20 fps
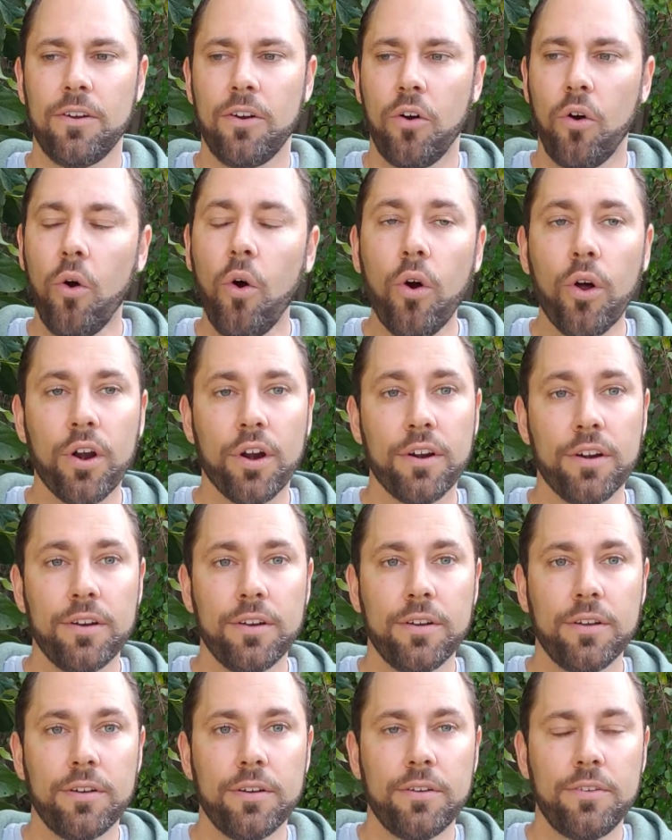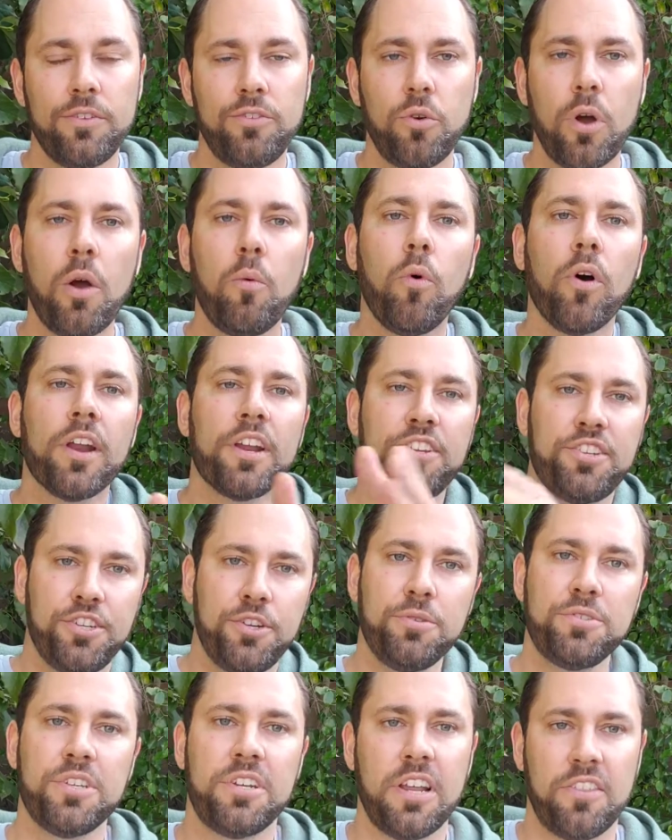Or do I want to
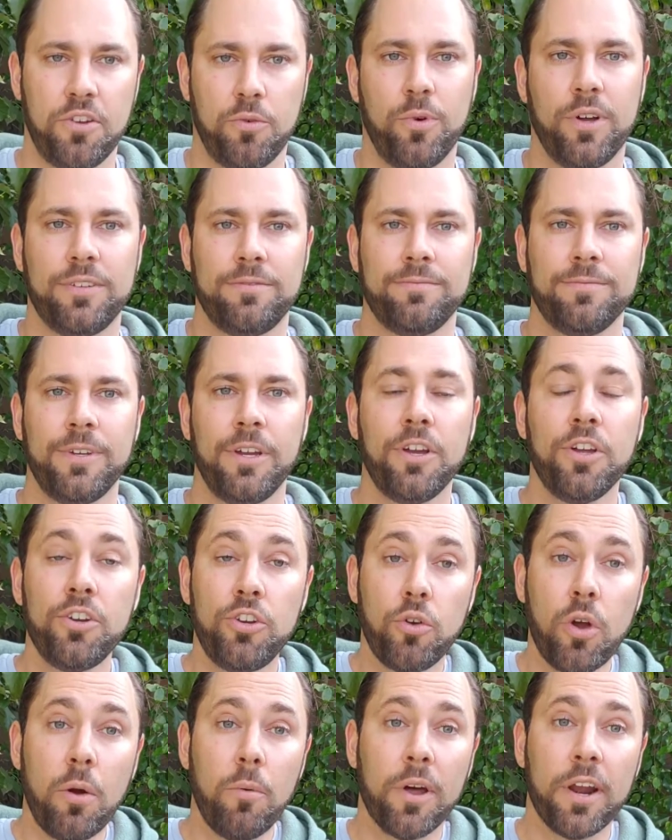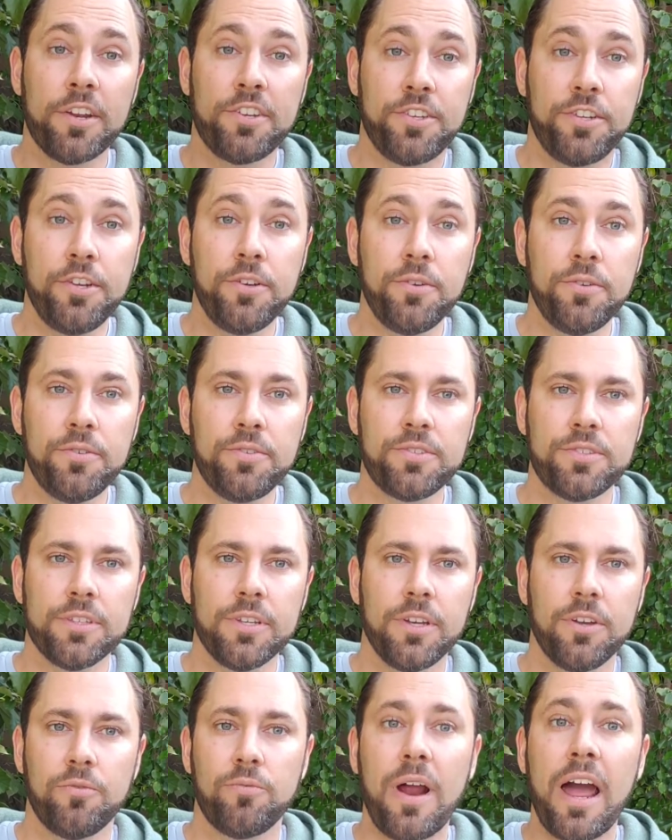choose another one? Do I want to choose,
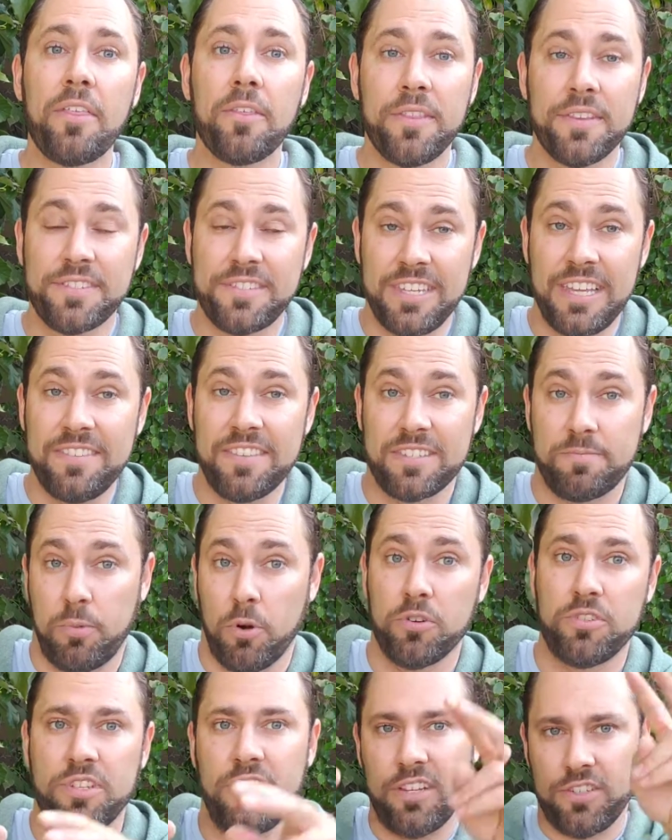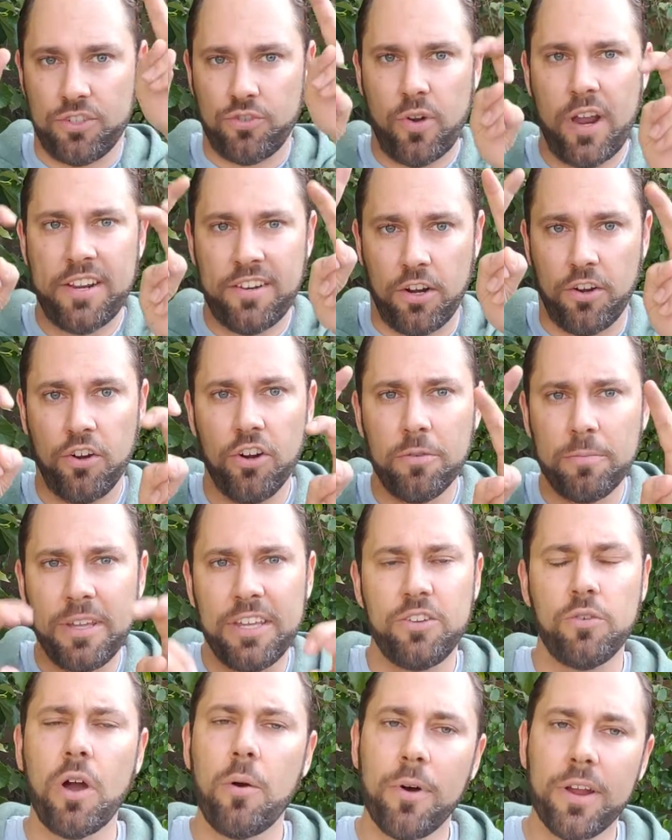rather than seeing this person as trying to hurt
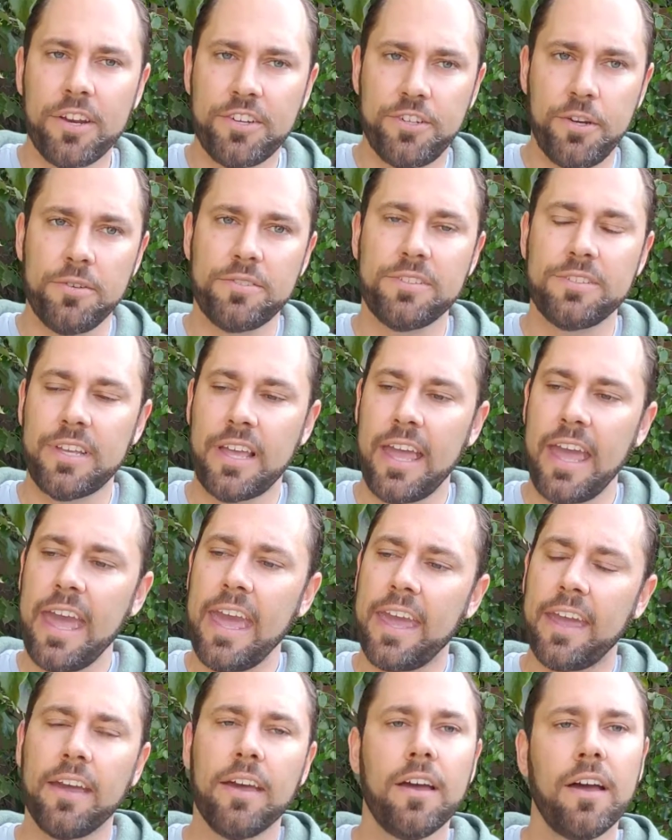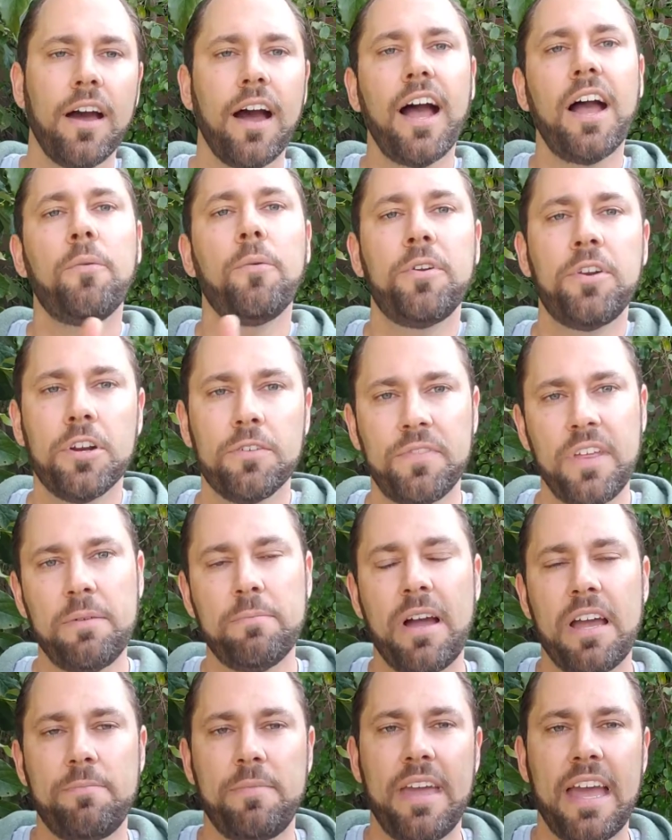me, do I want to choose and say, hey, I wonder if they
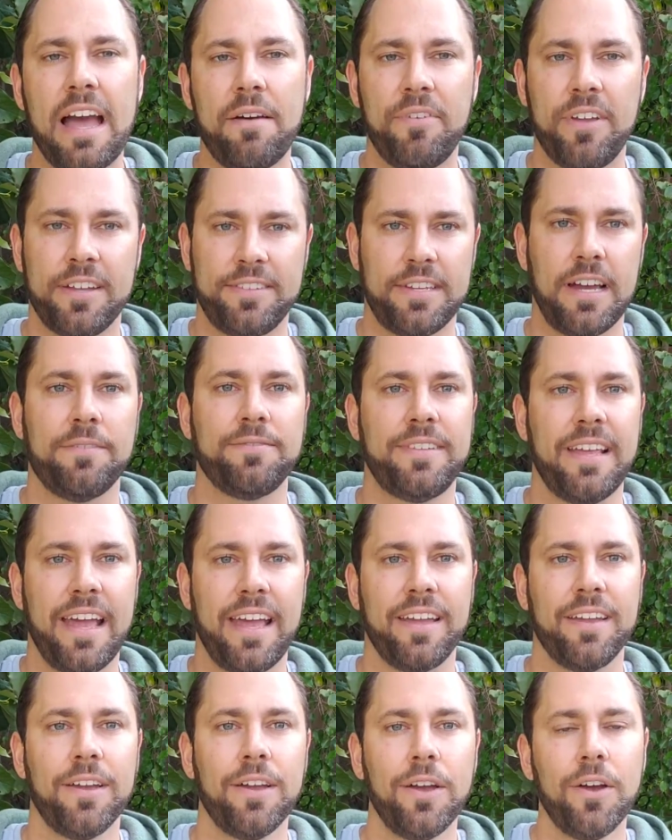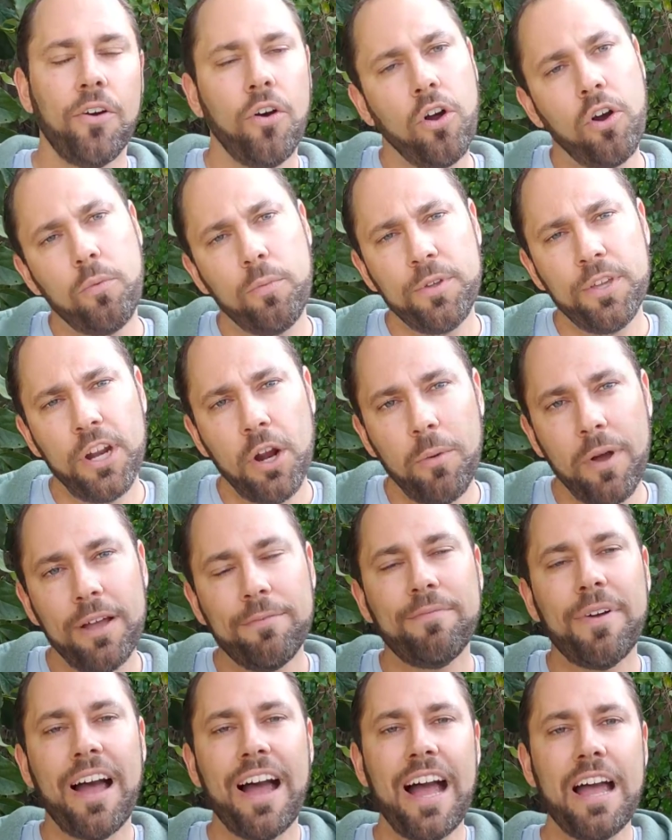might be having a tough day? Or you know
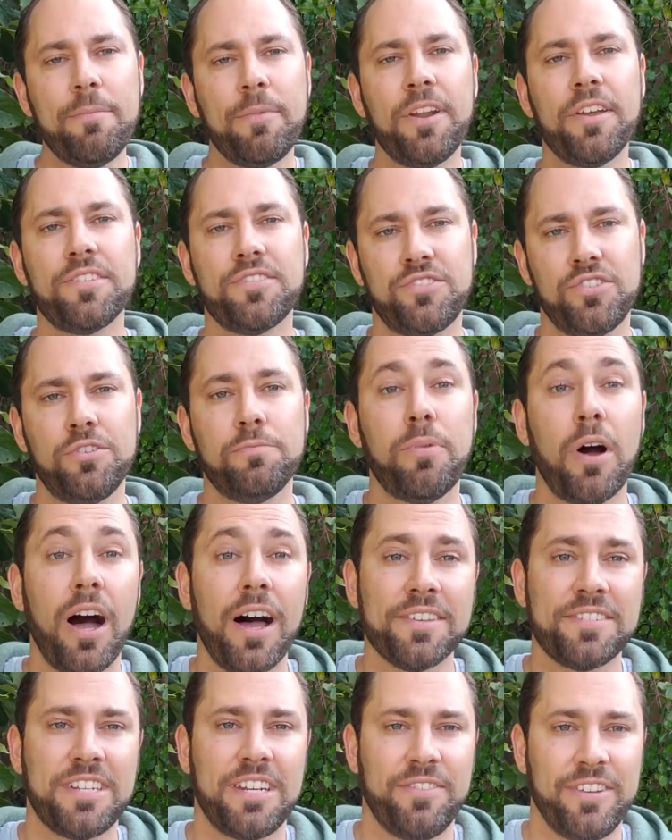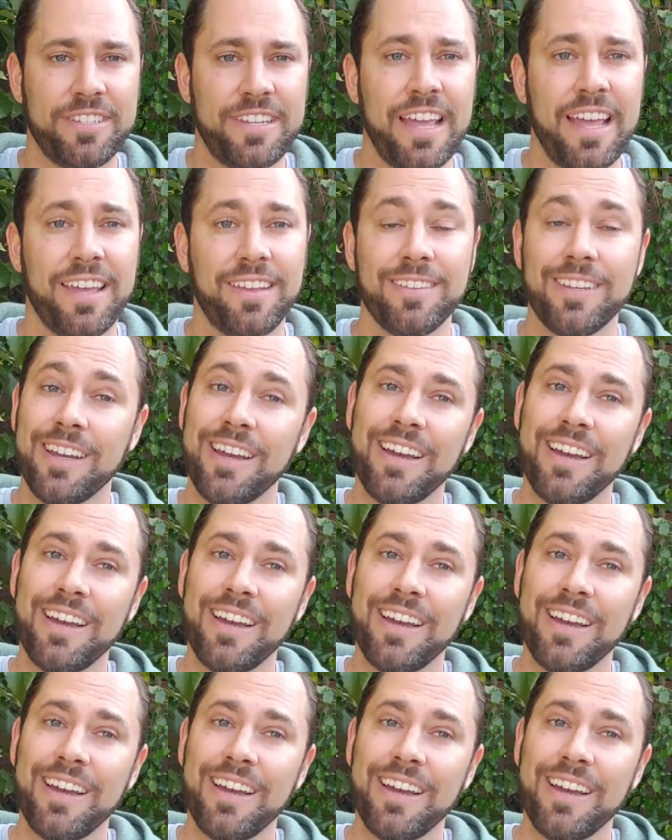what? I'm going to assume positive intent.